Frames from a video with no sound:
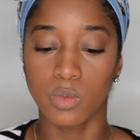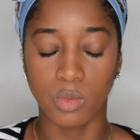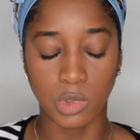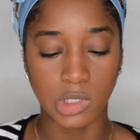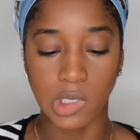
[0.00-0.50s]

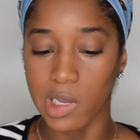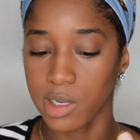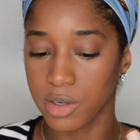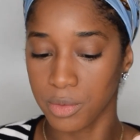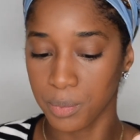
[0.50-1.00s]
I'm
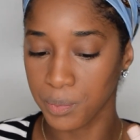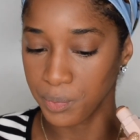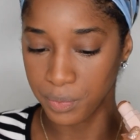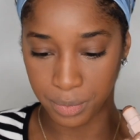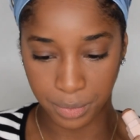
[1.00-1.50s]
tired,
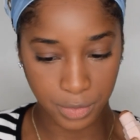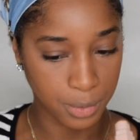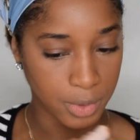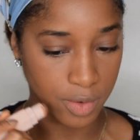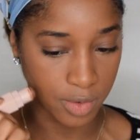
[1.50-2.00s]
but
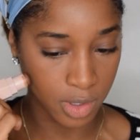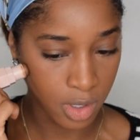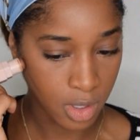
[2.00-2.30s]
whatever.